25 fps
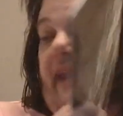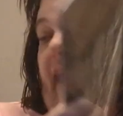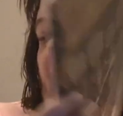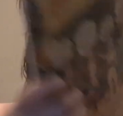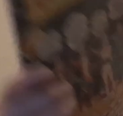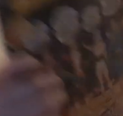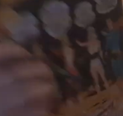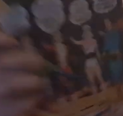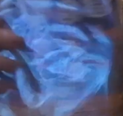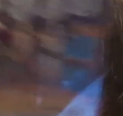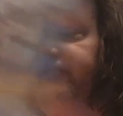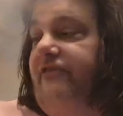to
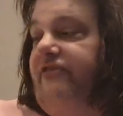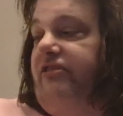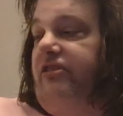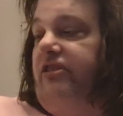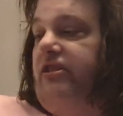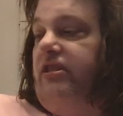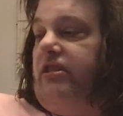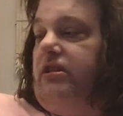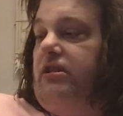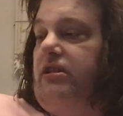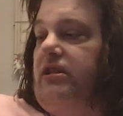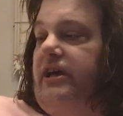add this to
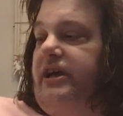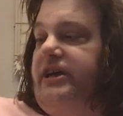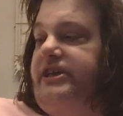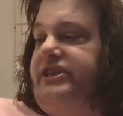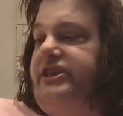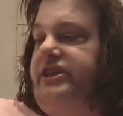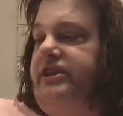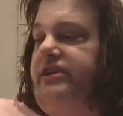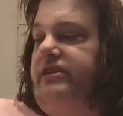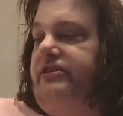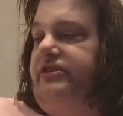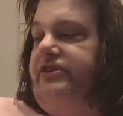the
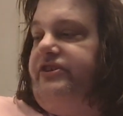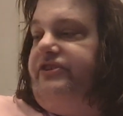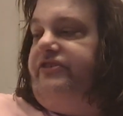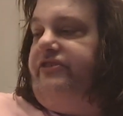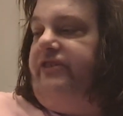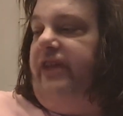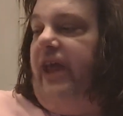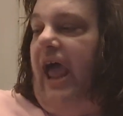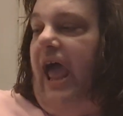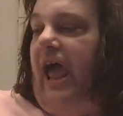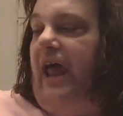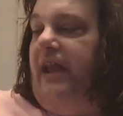collection, just
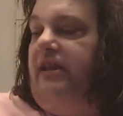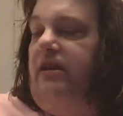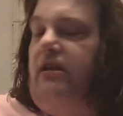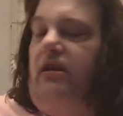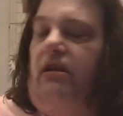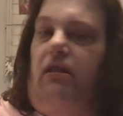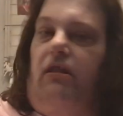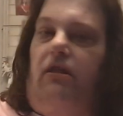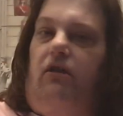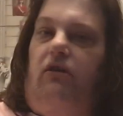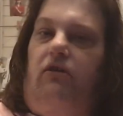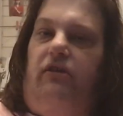adding
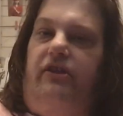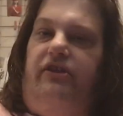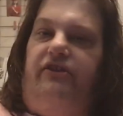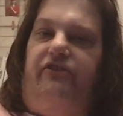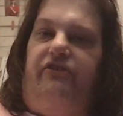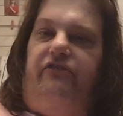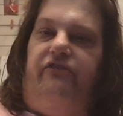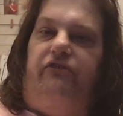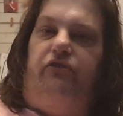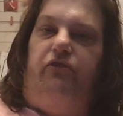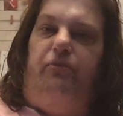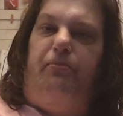a little
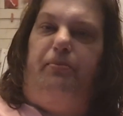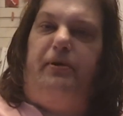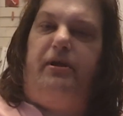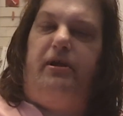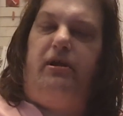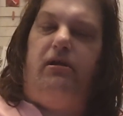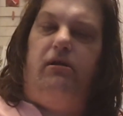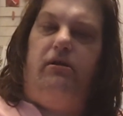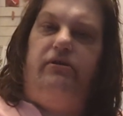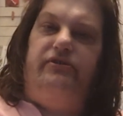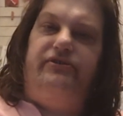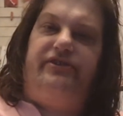Legion of
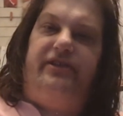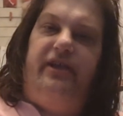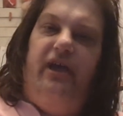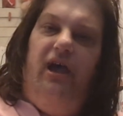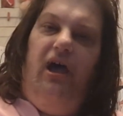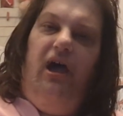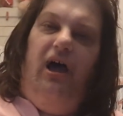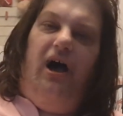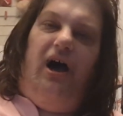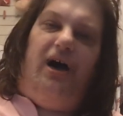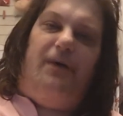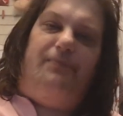Superheroes.
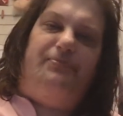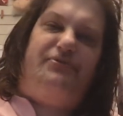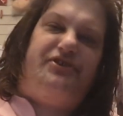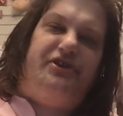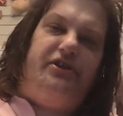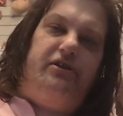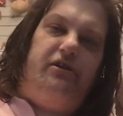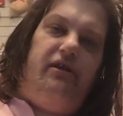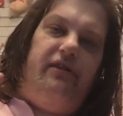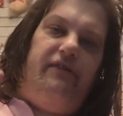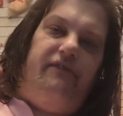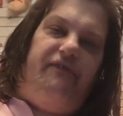I'm
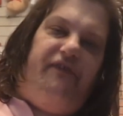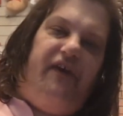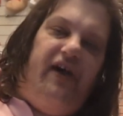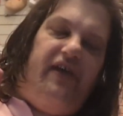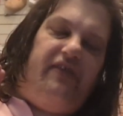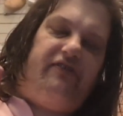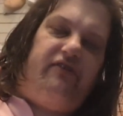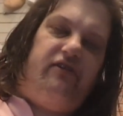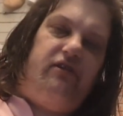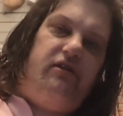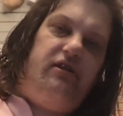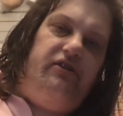still on the
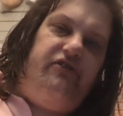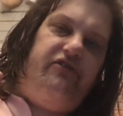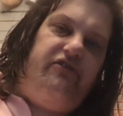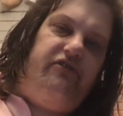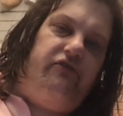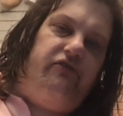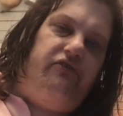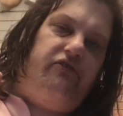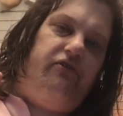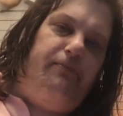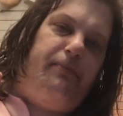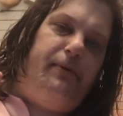fence on
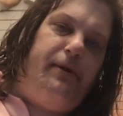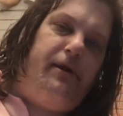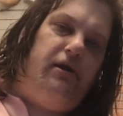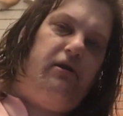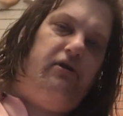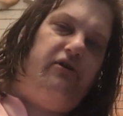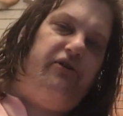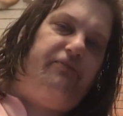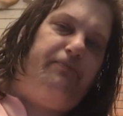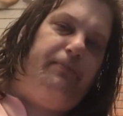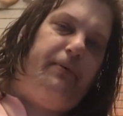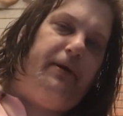Legion of
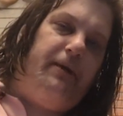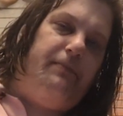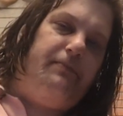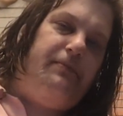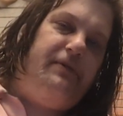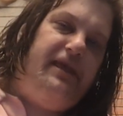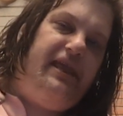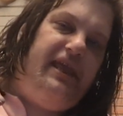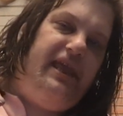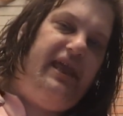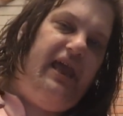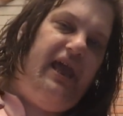Superheroes, but
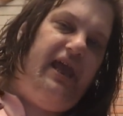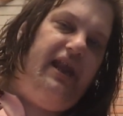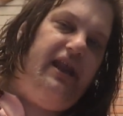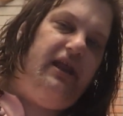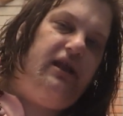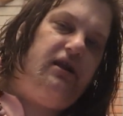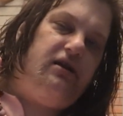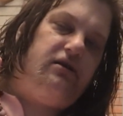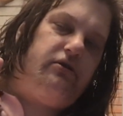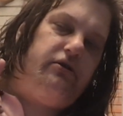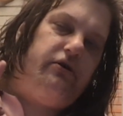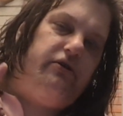I'm
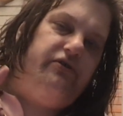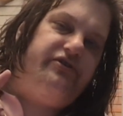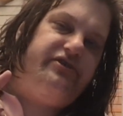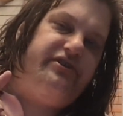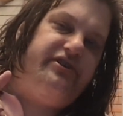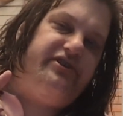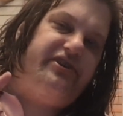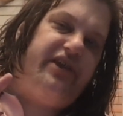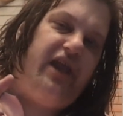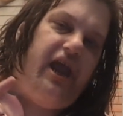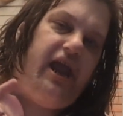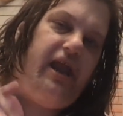getting close
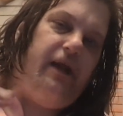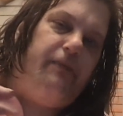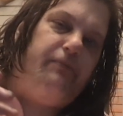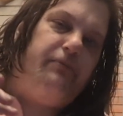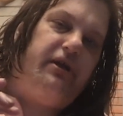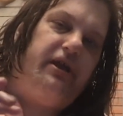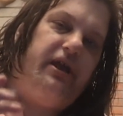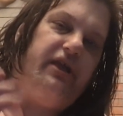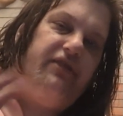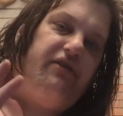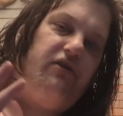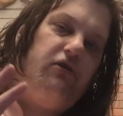to saying I'm
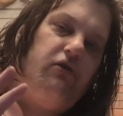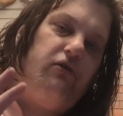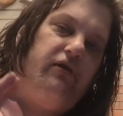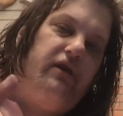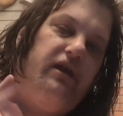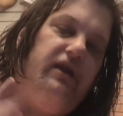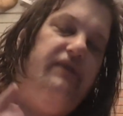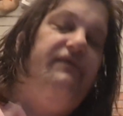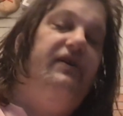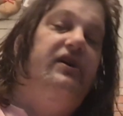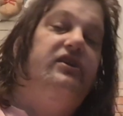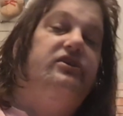going to get the
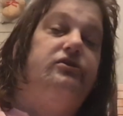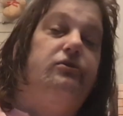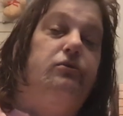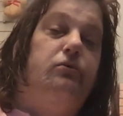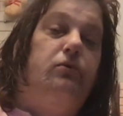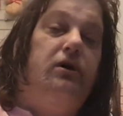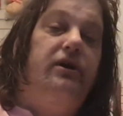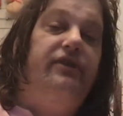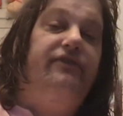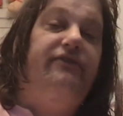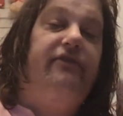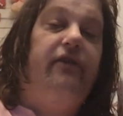early Adventure
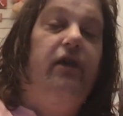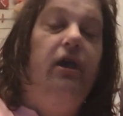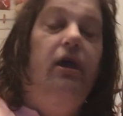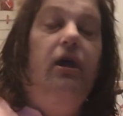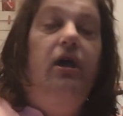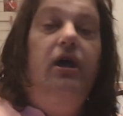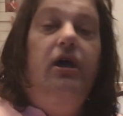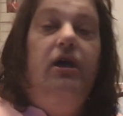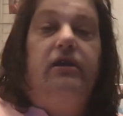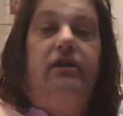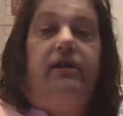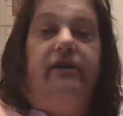ones,
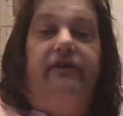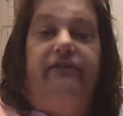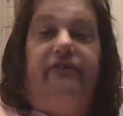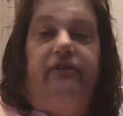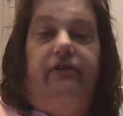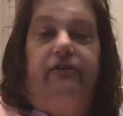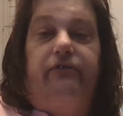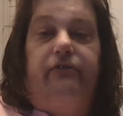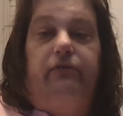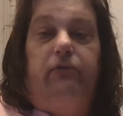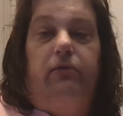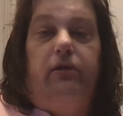because
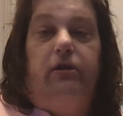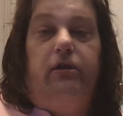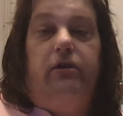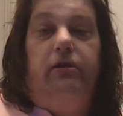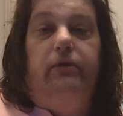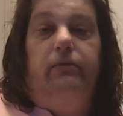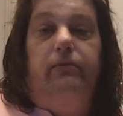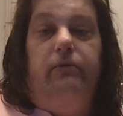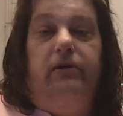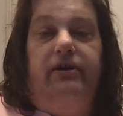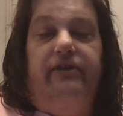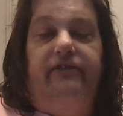those were the
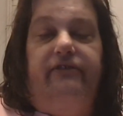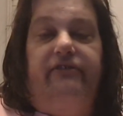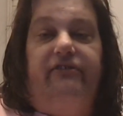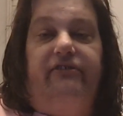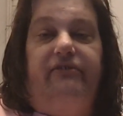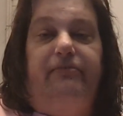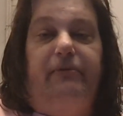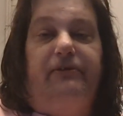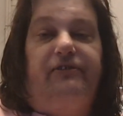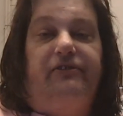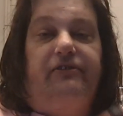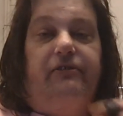good ones,
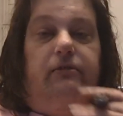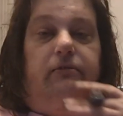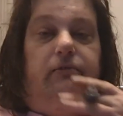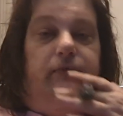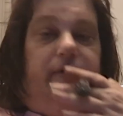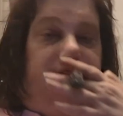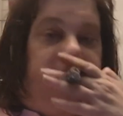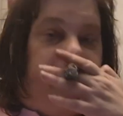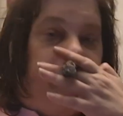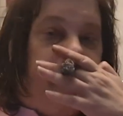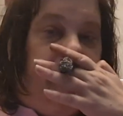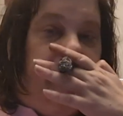especially the
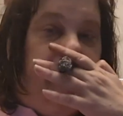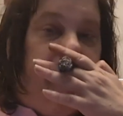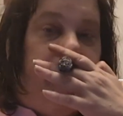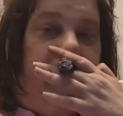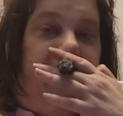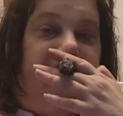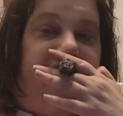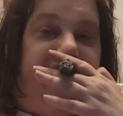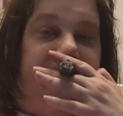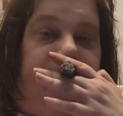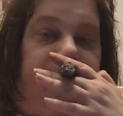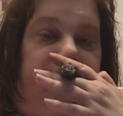ones written
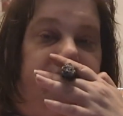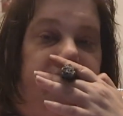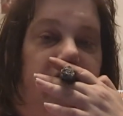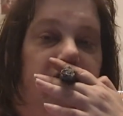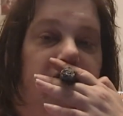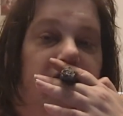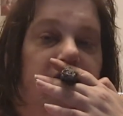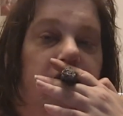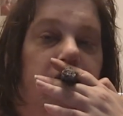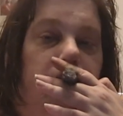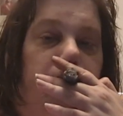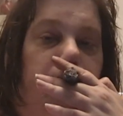by Jim
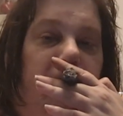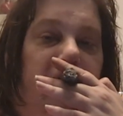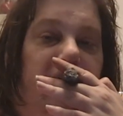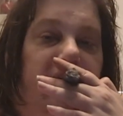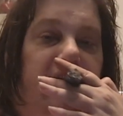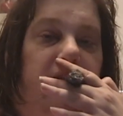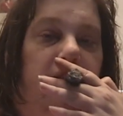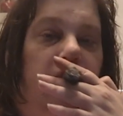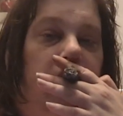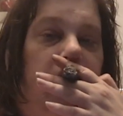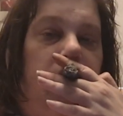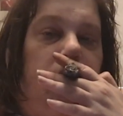
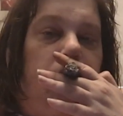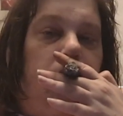Starlin.